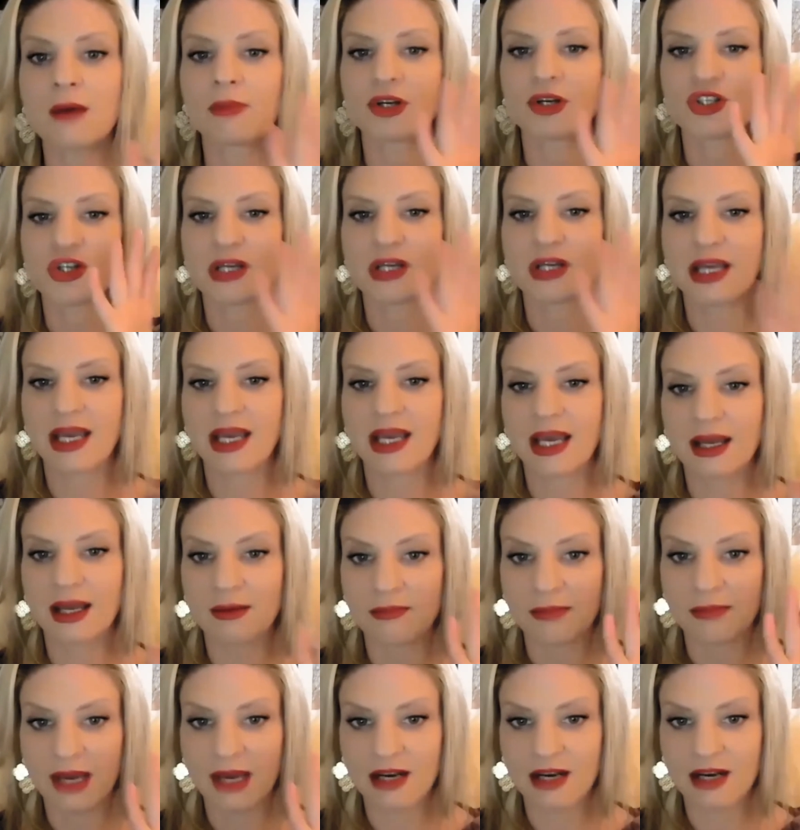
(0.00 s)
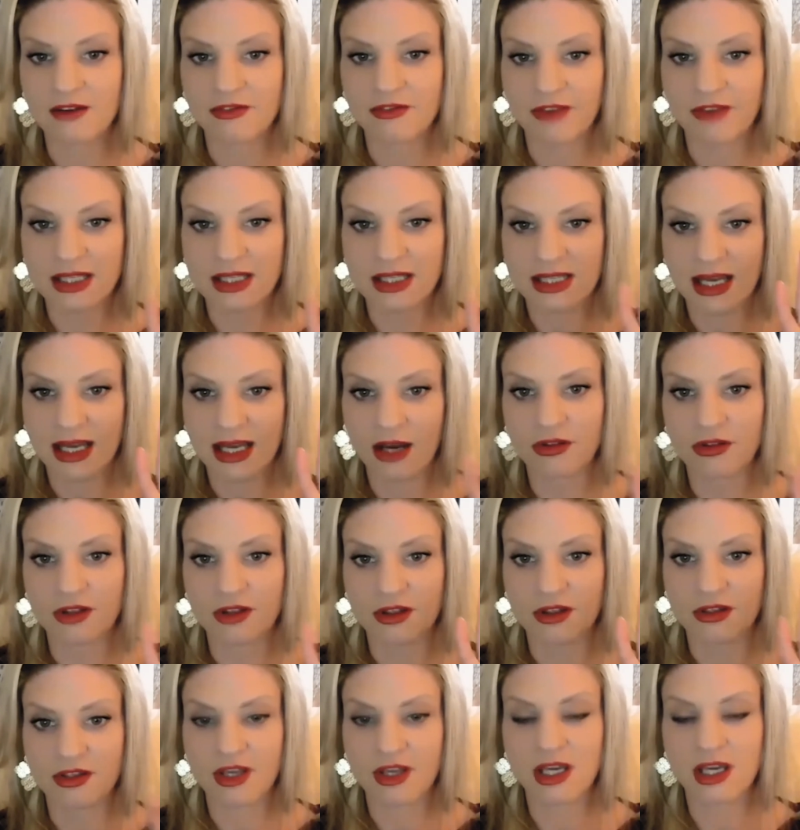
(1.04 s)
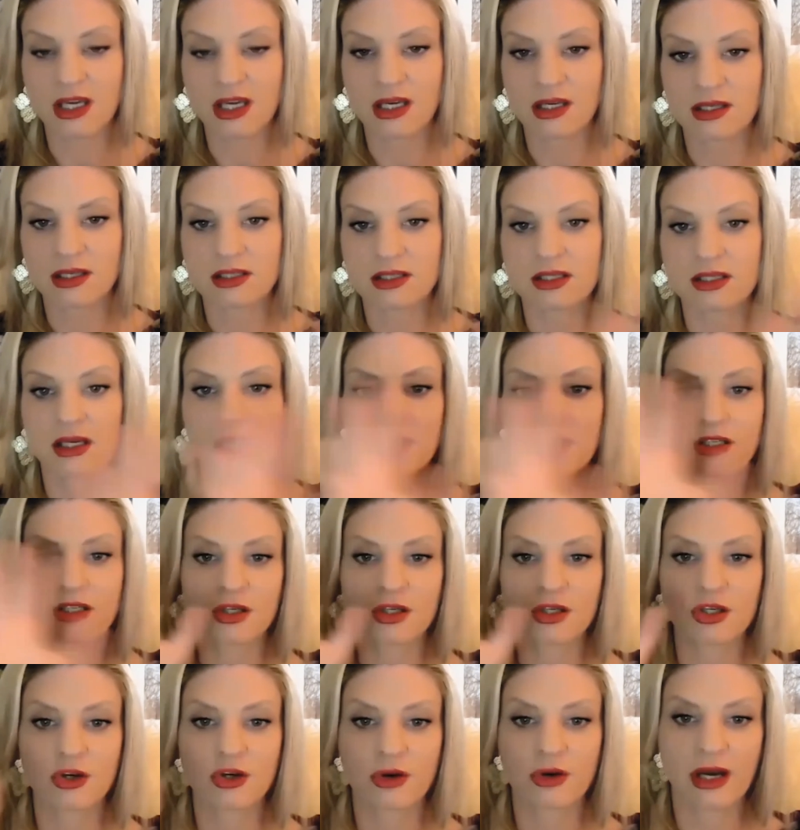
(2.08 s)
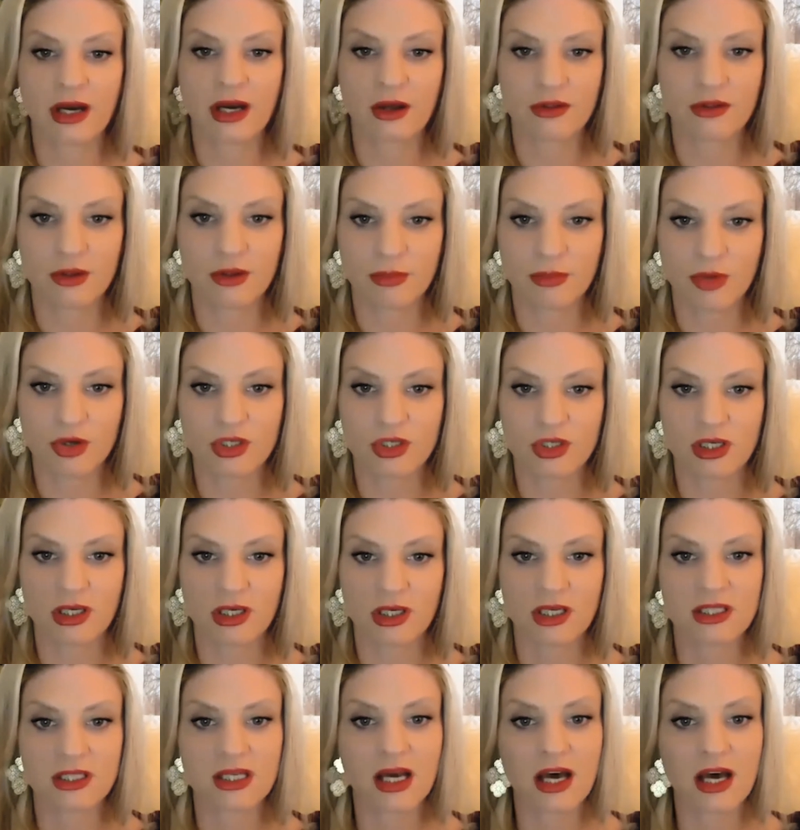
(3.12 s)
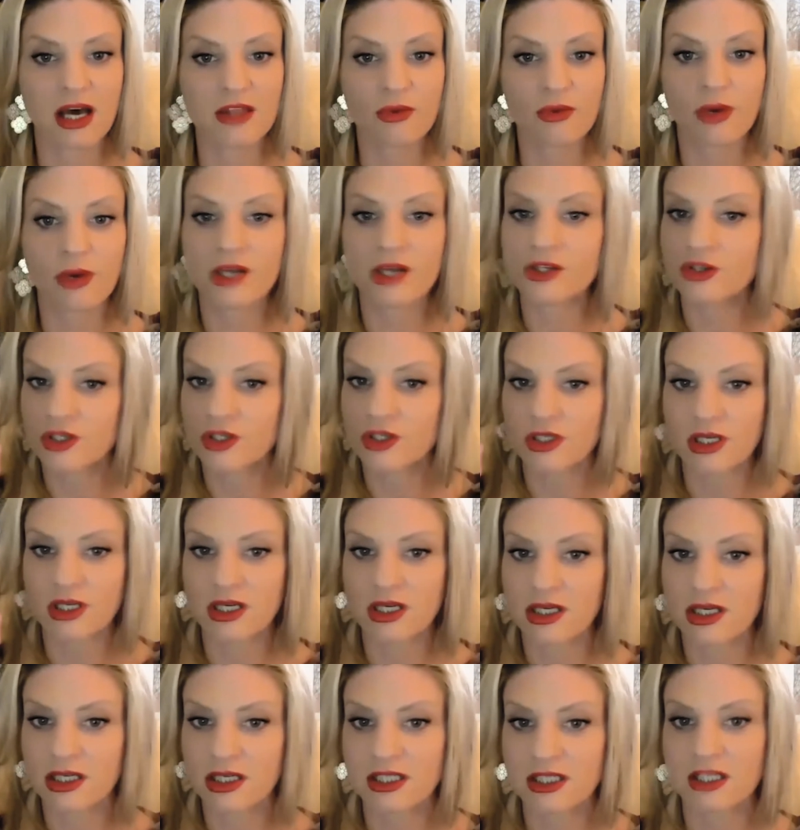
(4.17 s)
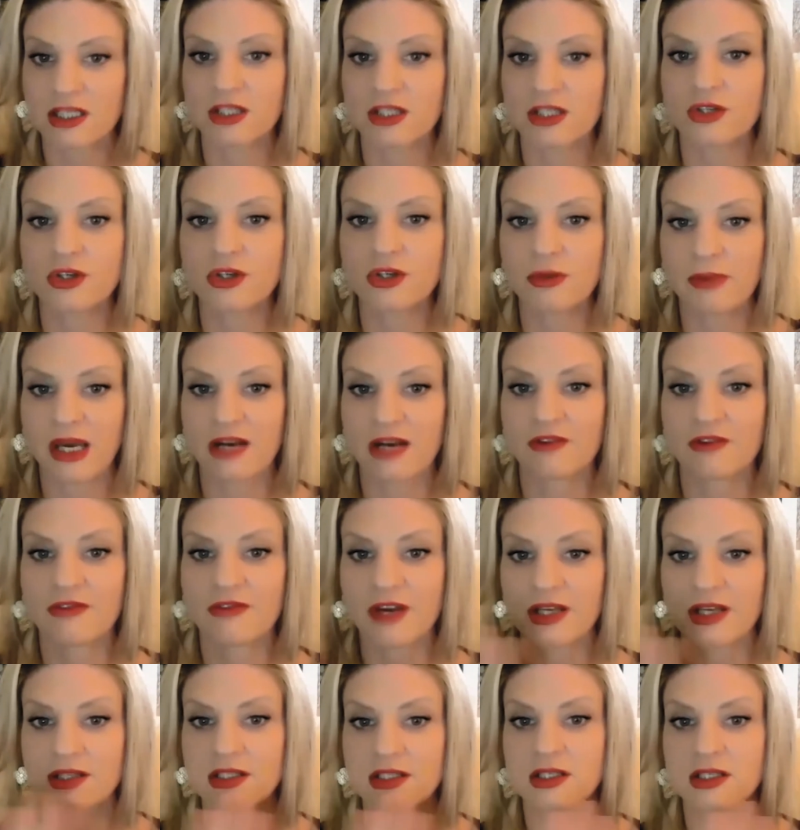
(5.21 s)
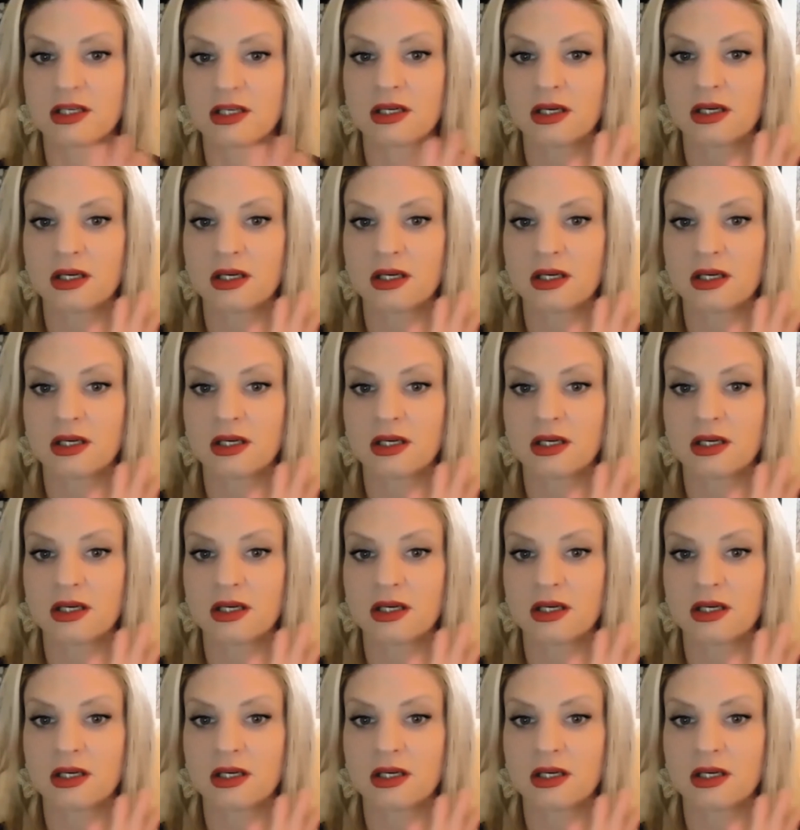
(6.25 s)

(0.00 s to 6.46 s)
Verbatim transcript: but you can't manifest healthy things until you're a healthy person, because otherwise you're just going to continue to manifest